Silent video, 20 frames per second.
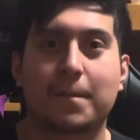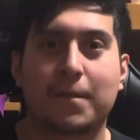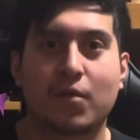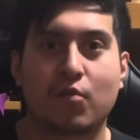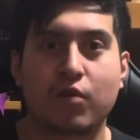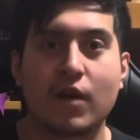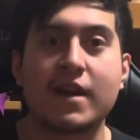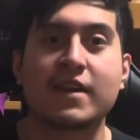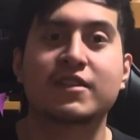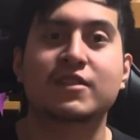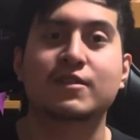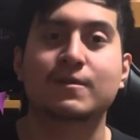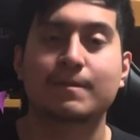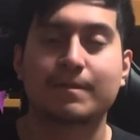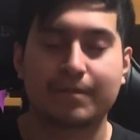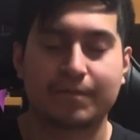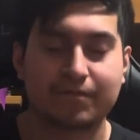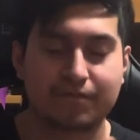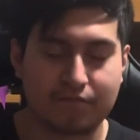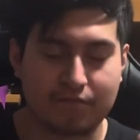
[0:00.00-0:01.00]
Credits,
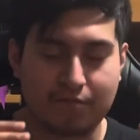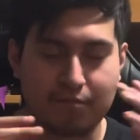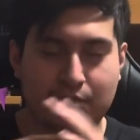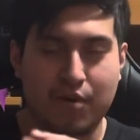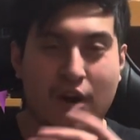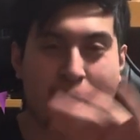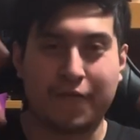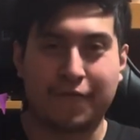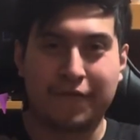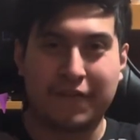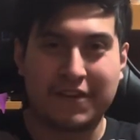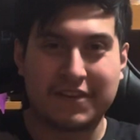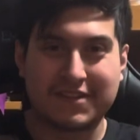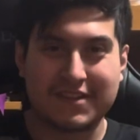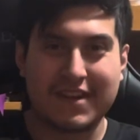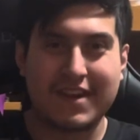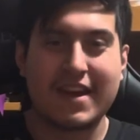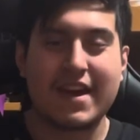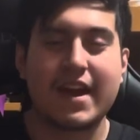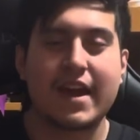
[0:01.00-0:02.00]

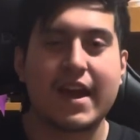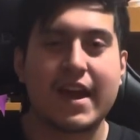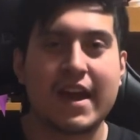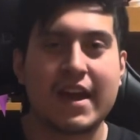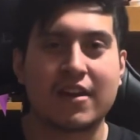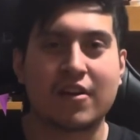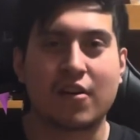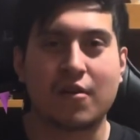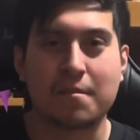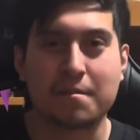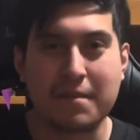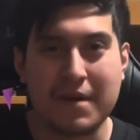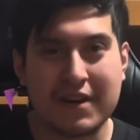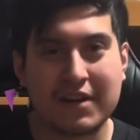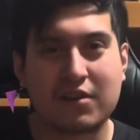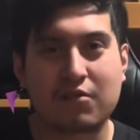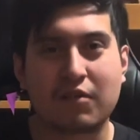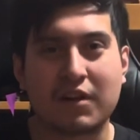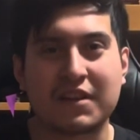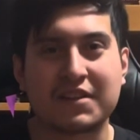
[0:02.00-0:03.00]
perfect. And our
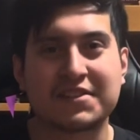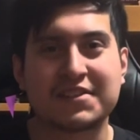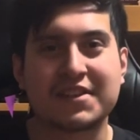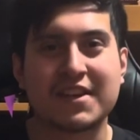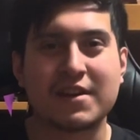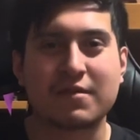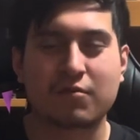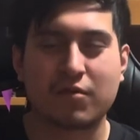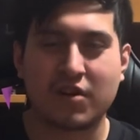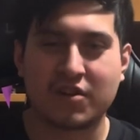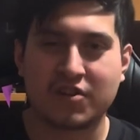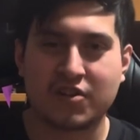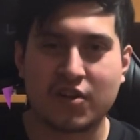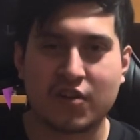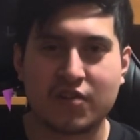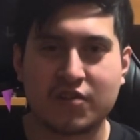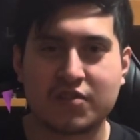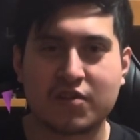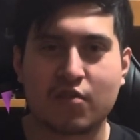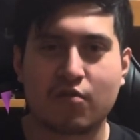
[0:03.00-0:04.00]
mid-credits scene, where it
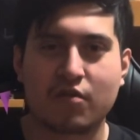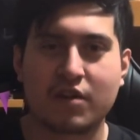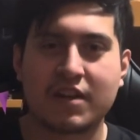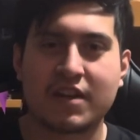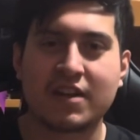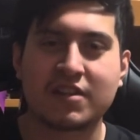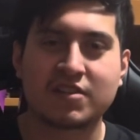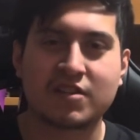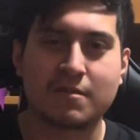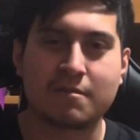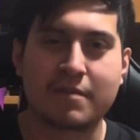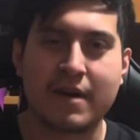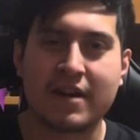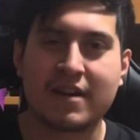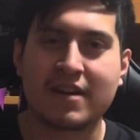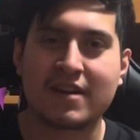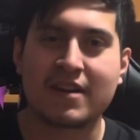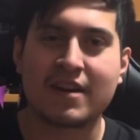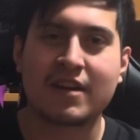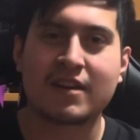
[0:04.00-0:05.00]
shows Corey Kenshin back
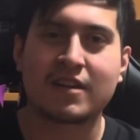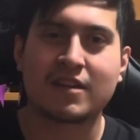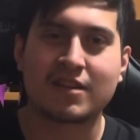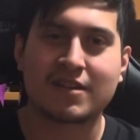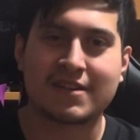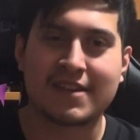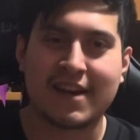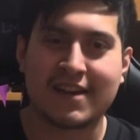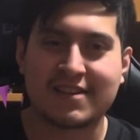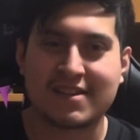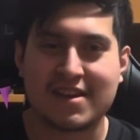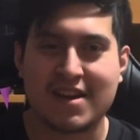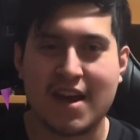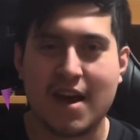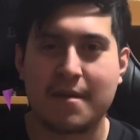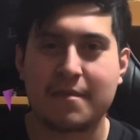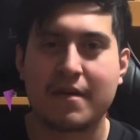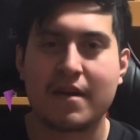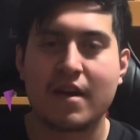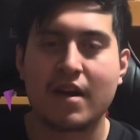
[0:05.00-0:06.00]
again in the taxi
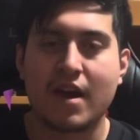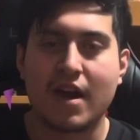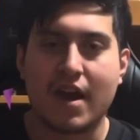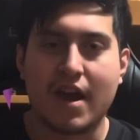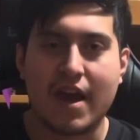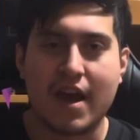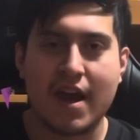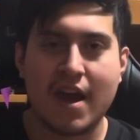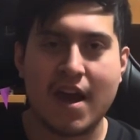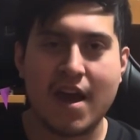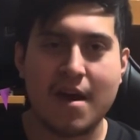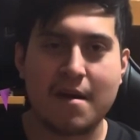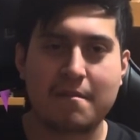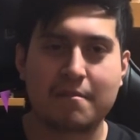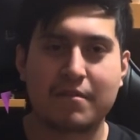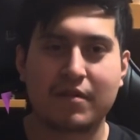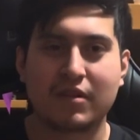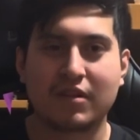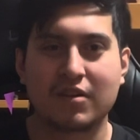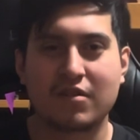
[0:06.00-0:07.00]
cab, and
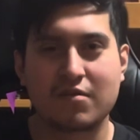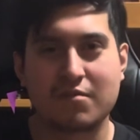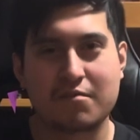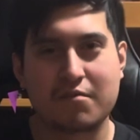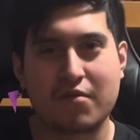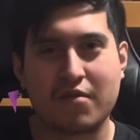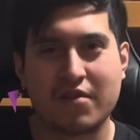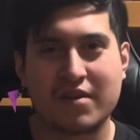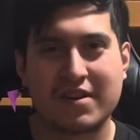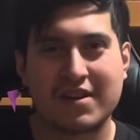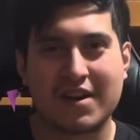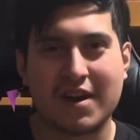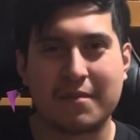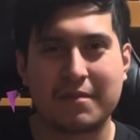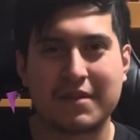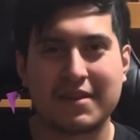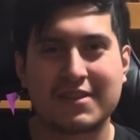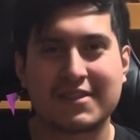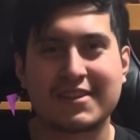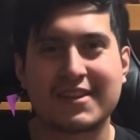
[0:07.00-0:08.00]
Balloon Boy
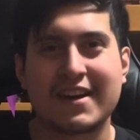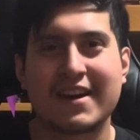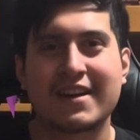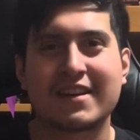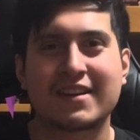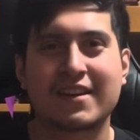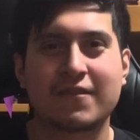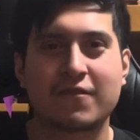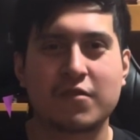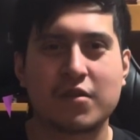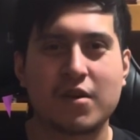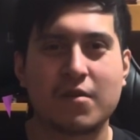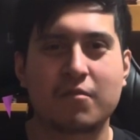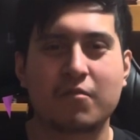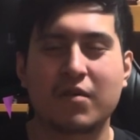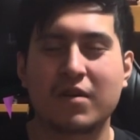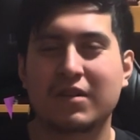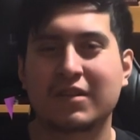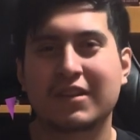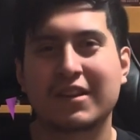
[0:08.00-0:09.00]
coming inside, giving him
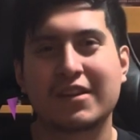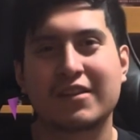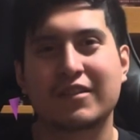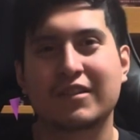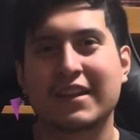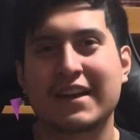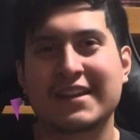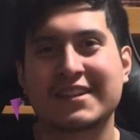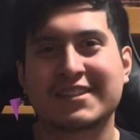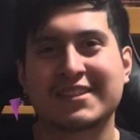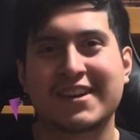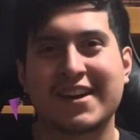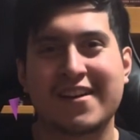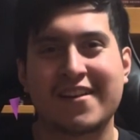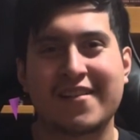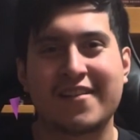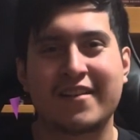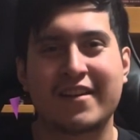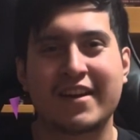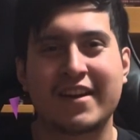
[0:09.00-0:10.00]
one little last
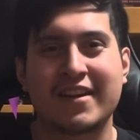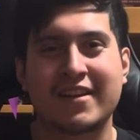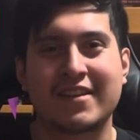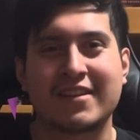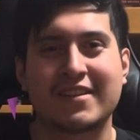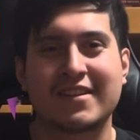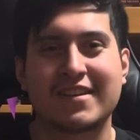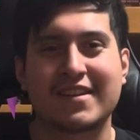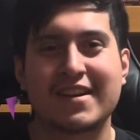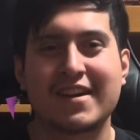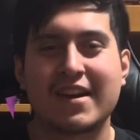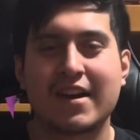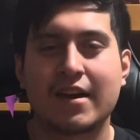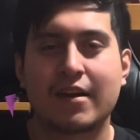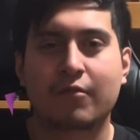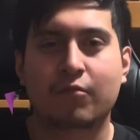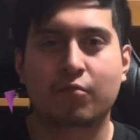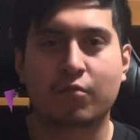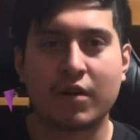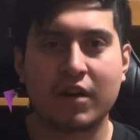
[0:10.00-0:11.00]
scare. And
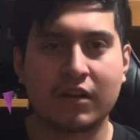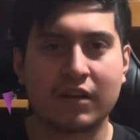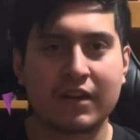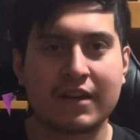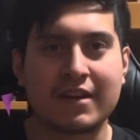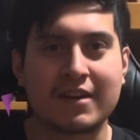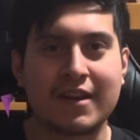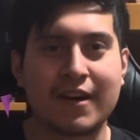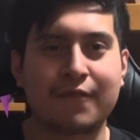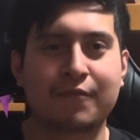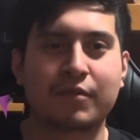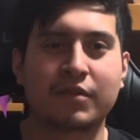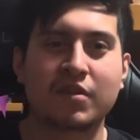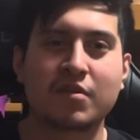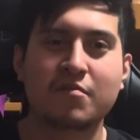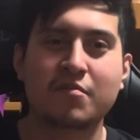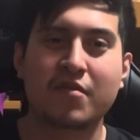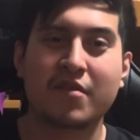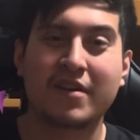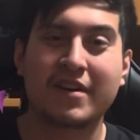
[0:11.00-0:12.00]
weirdly enough,
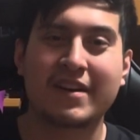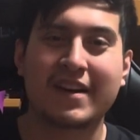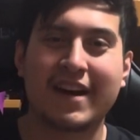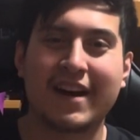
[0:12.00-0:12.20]
Balloon Boy,